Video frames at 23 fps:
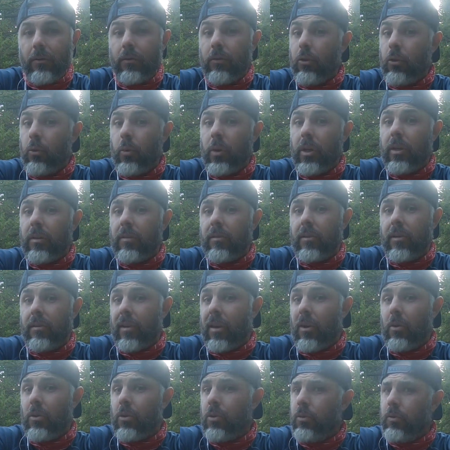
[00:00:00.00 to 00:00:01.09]
2 weeks because I
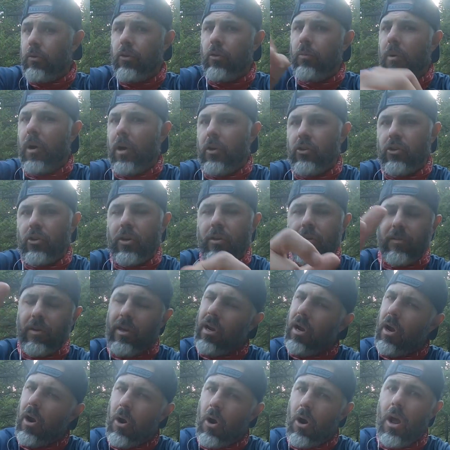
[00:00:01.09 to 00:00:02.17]
don't use too much because they
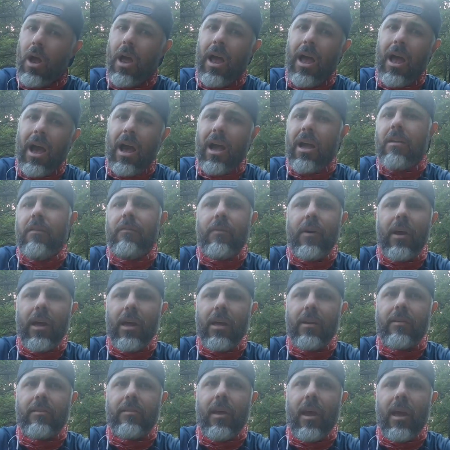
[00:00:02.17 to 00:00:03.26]
are high in
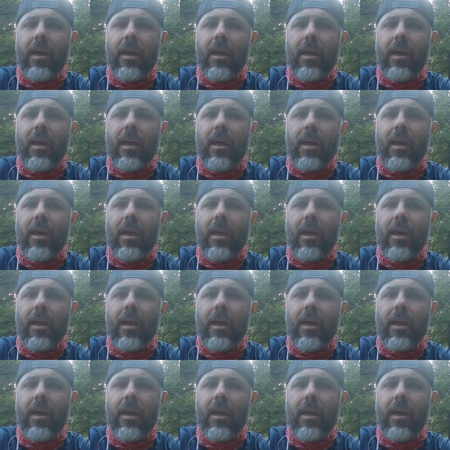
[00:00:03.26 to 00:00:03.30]
fats, high